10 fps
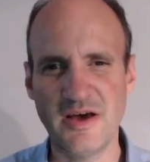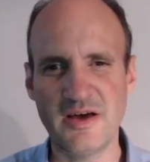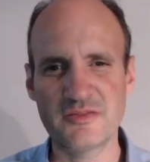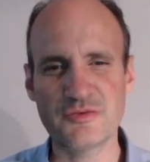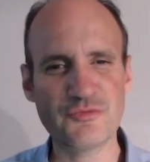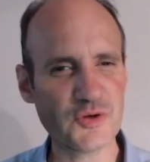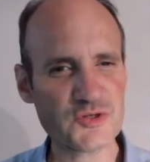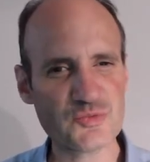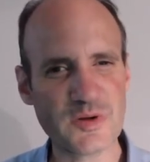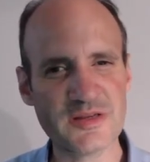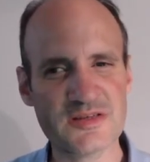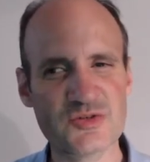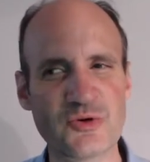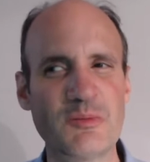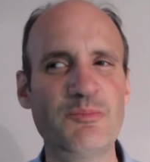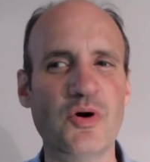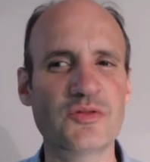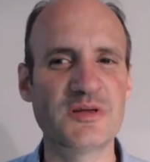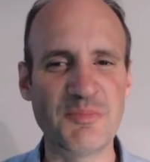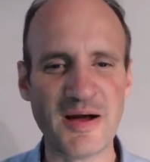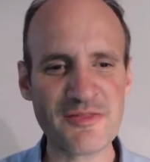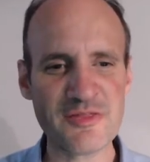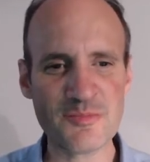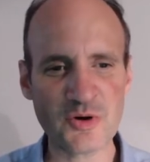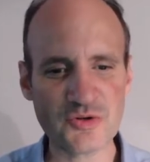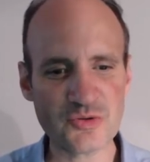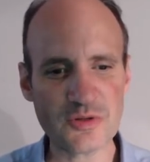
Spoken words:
The first one is to import the Python module.